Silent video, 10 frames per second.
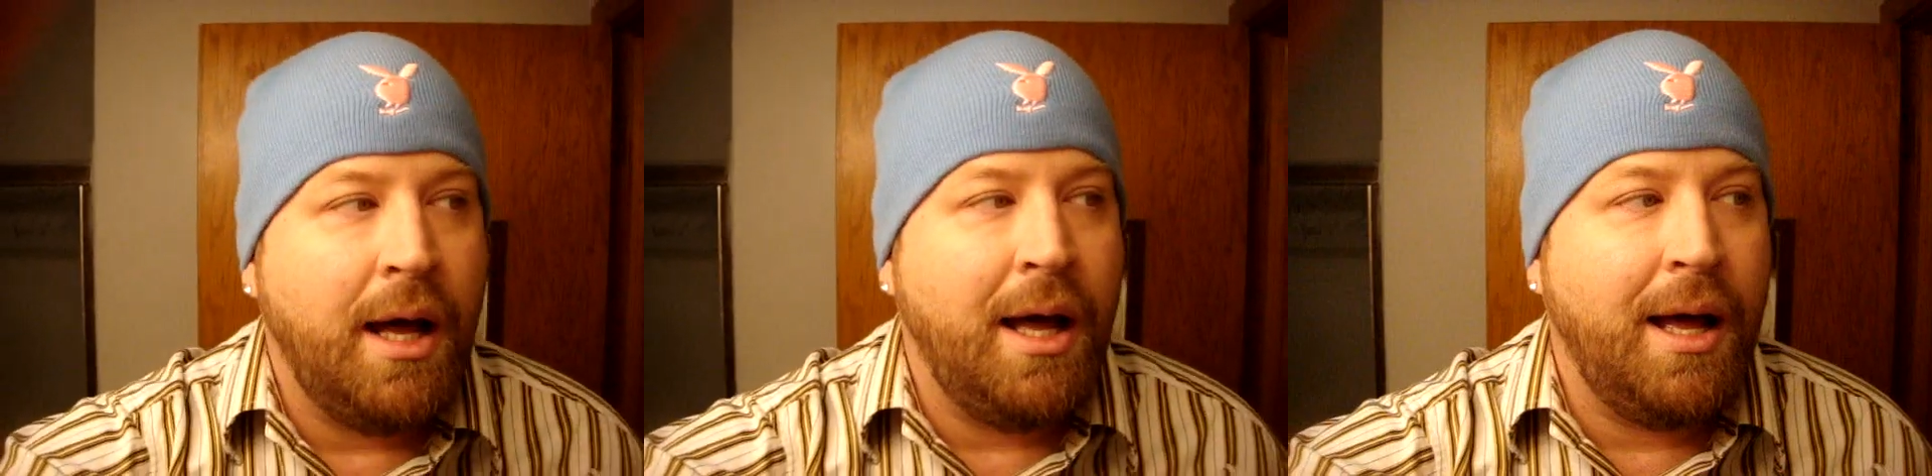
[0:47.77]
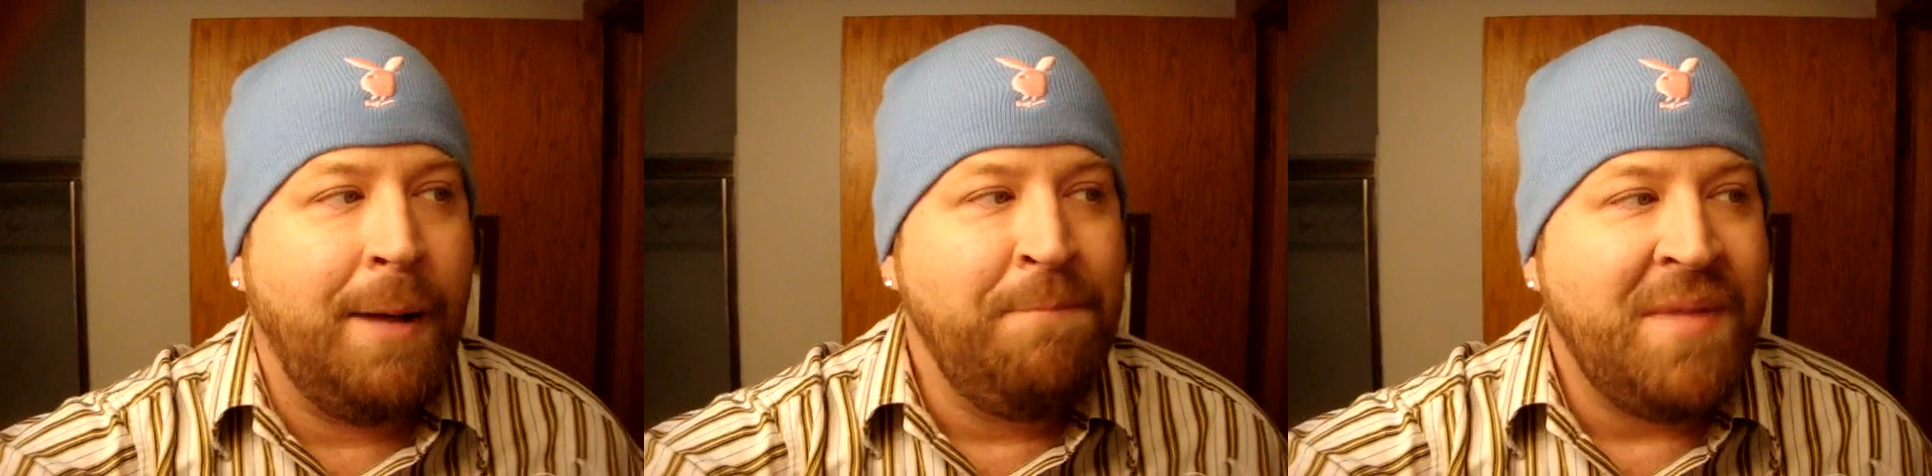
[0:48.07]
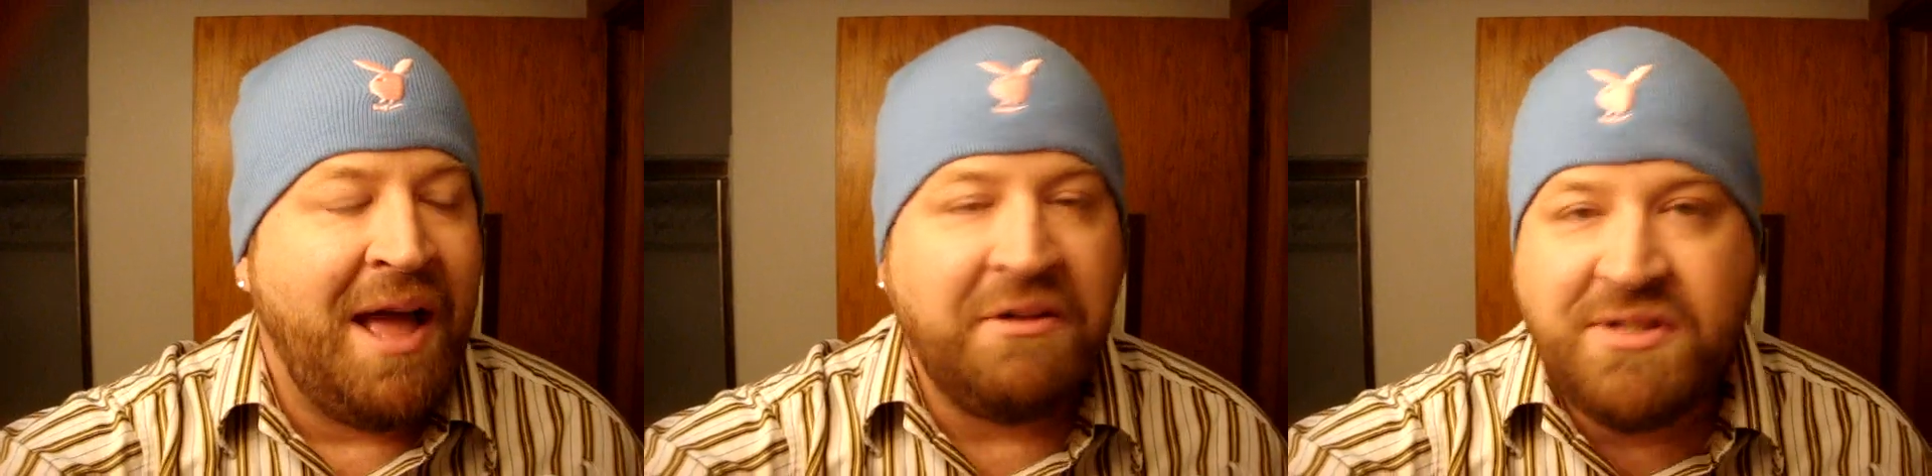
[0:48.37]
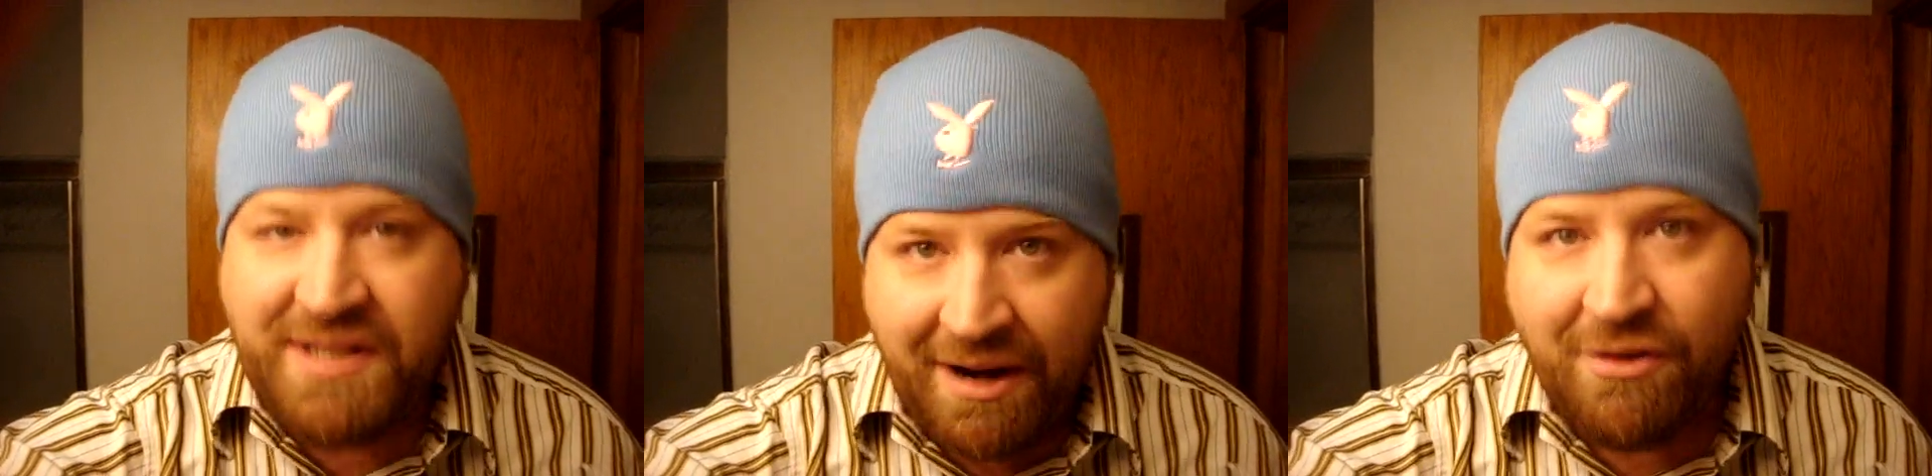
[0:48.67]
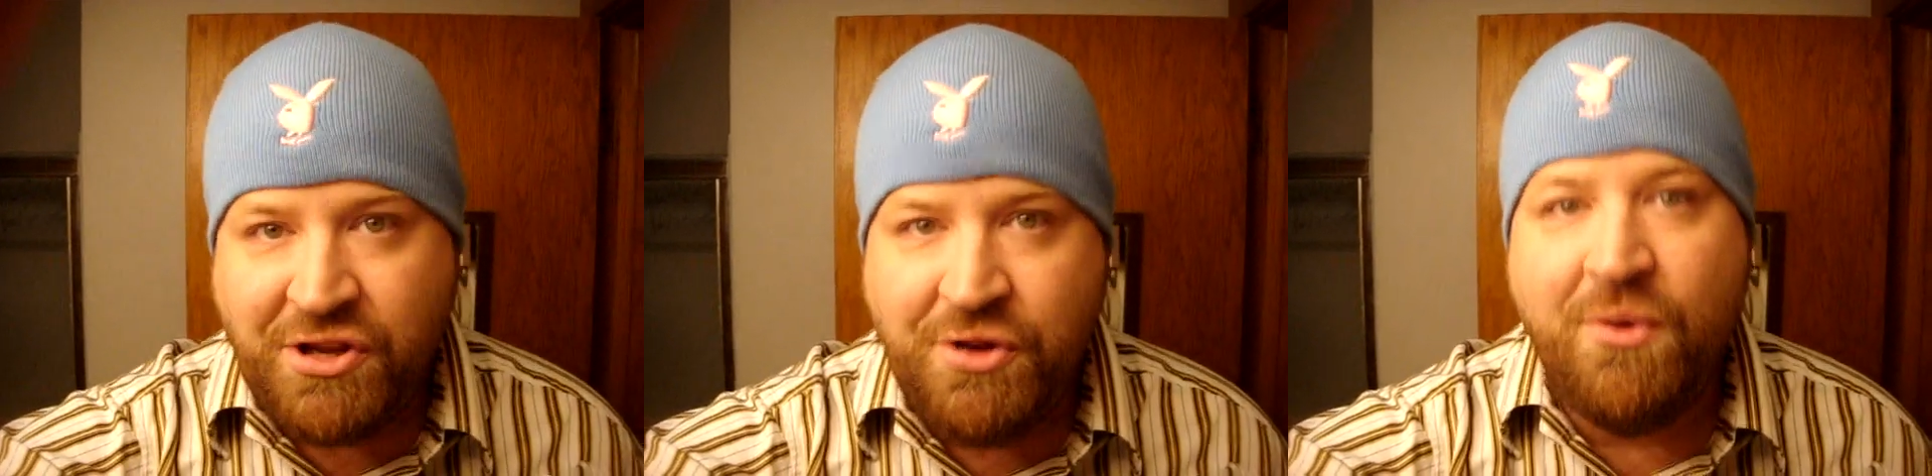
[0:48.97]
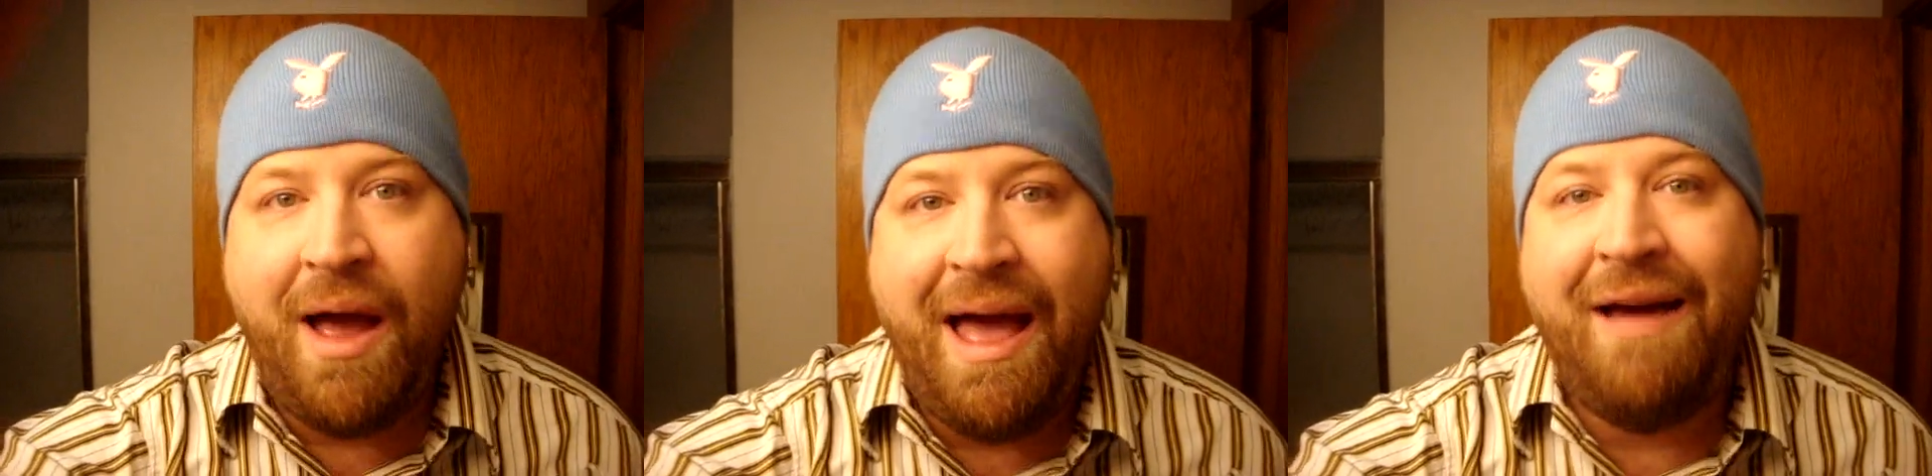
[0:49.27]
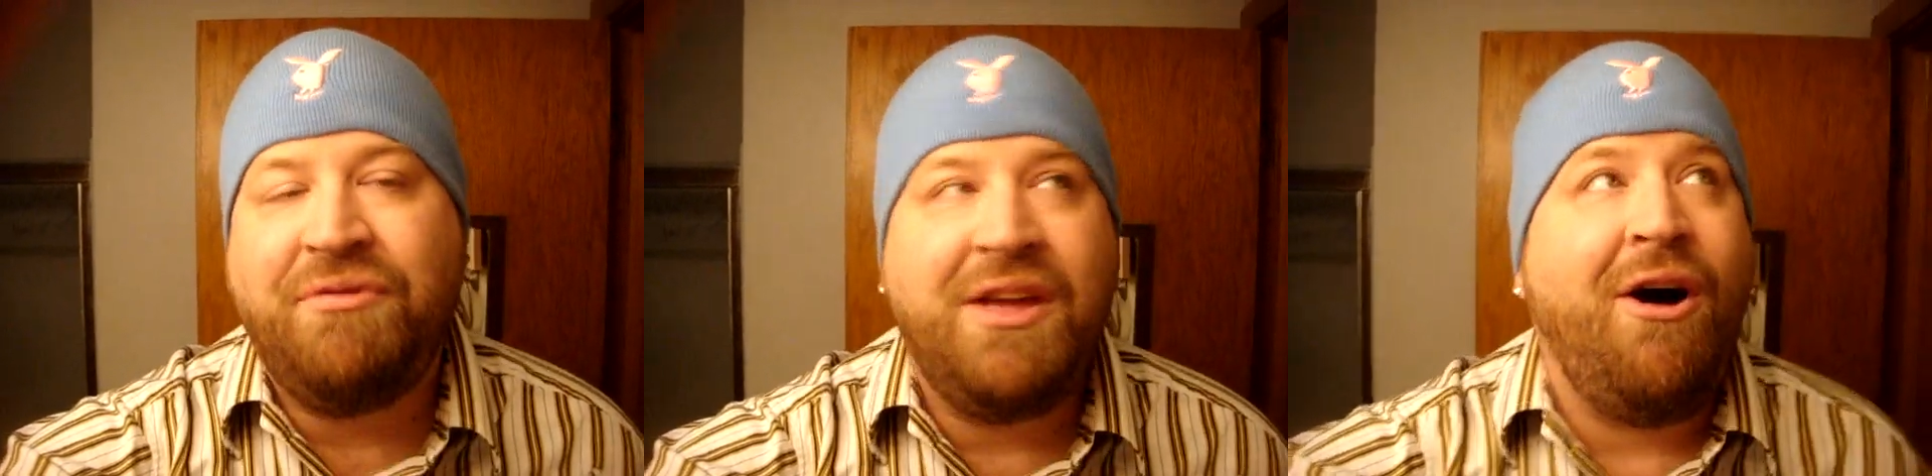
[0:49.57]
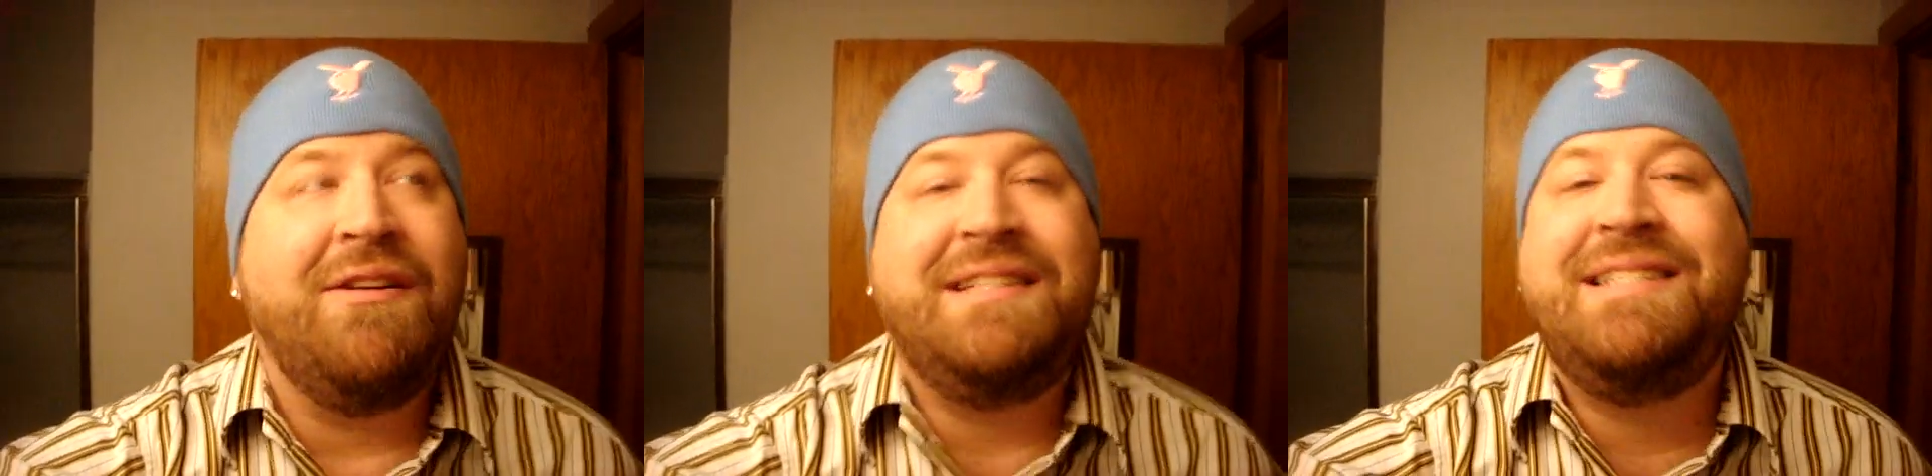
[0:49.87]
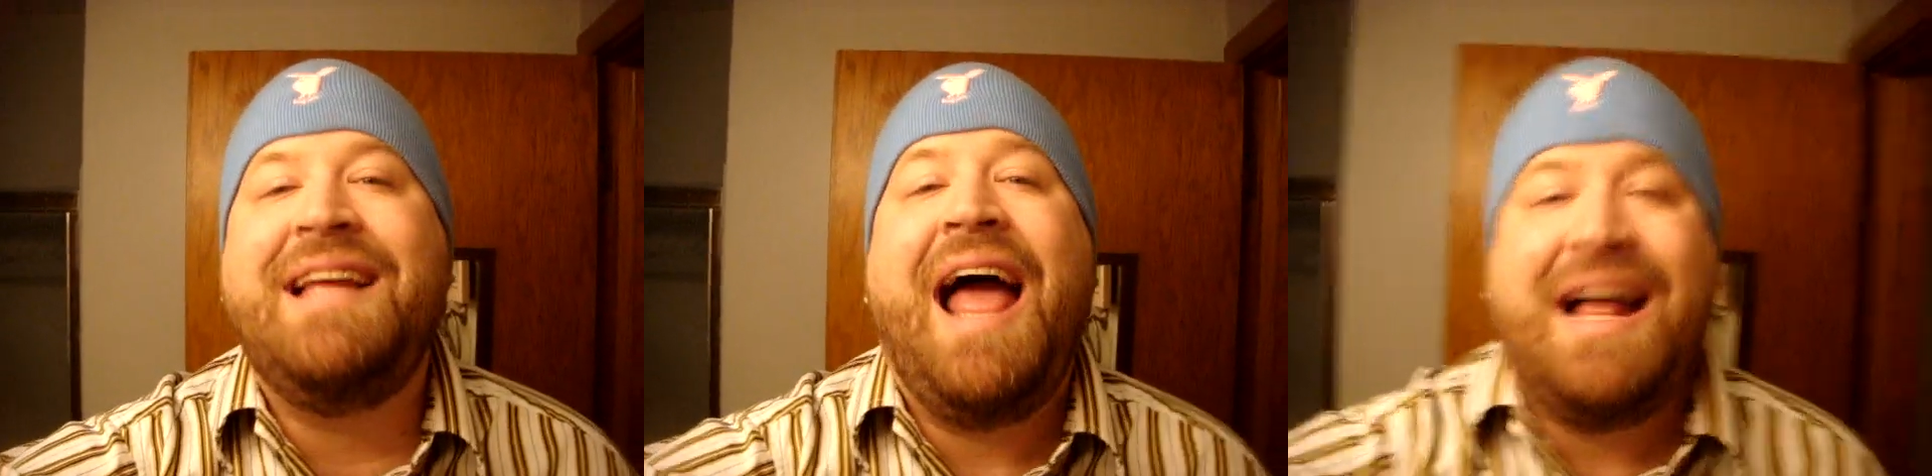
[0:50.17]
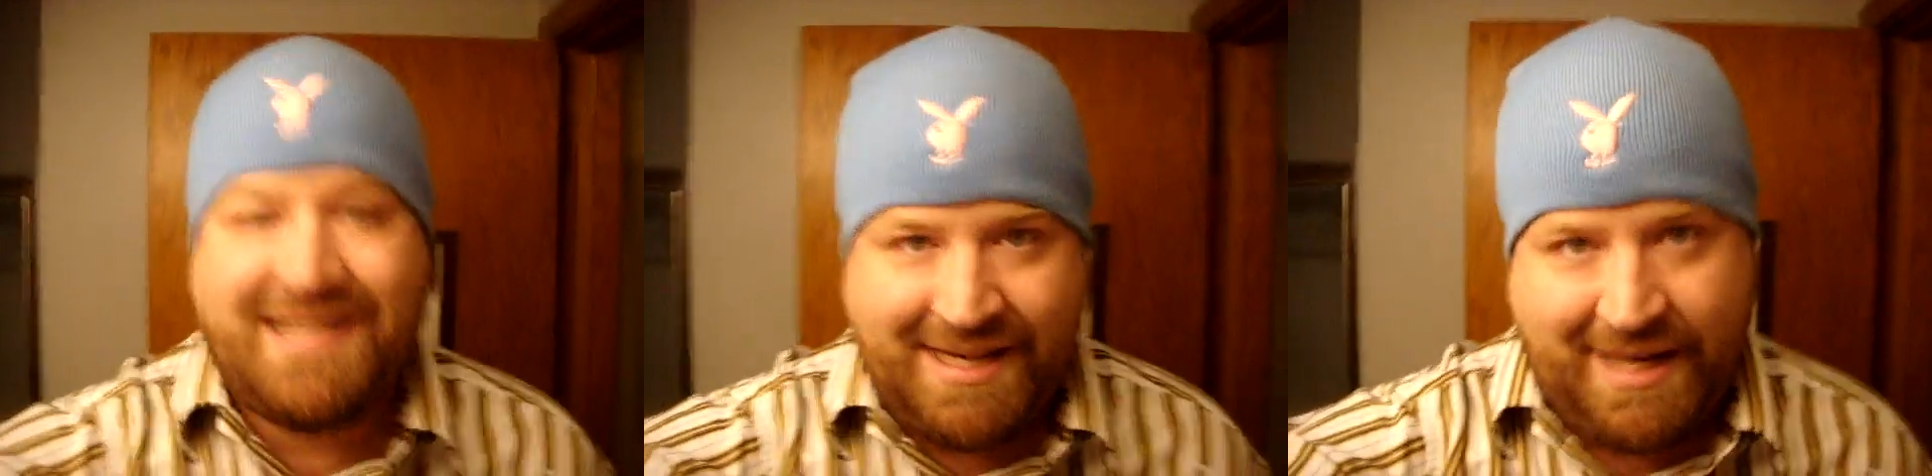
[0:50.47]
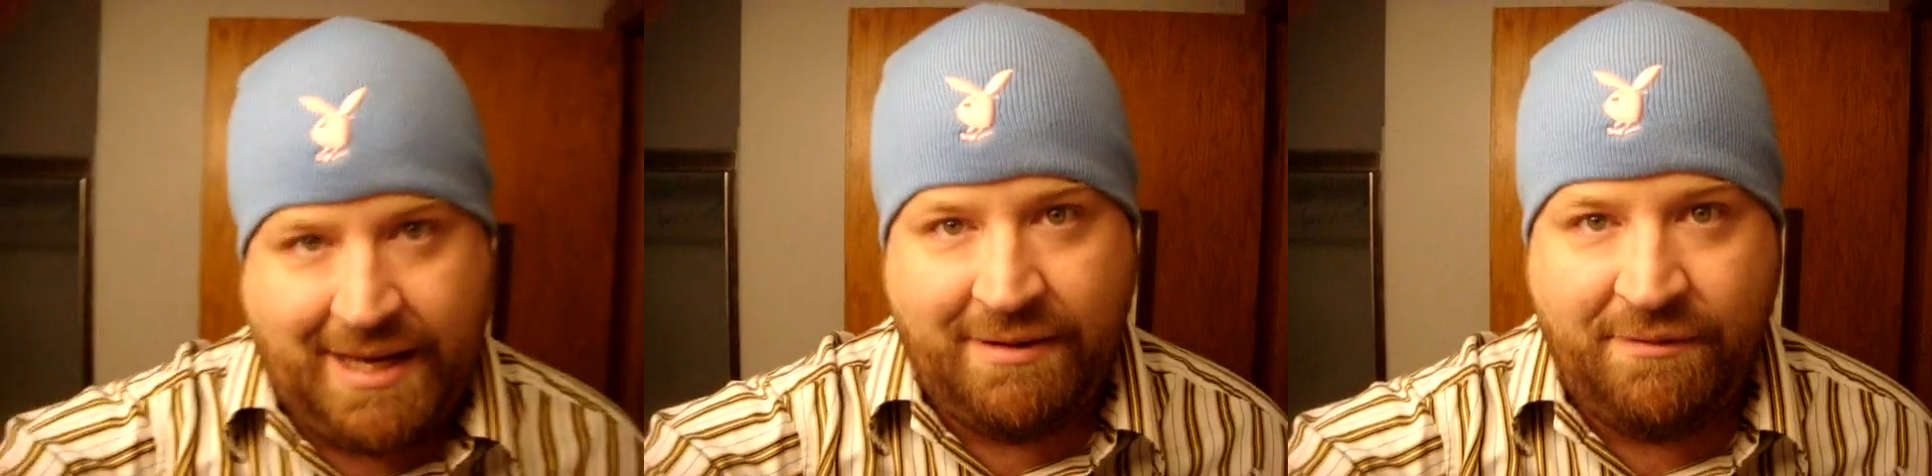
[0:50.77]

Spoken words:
how dare you have the audacity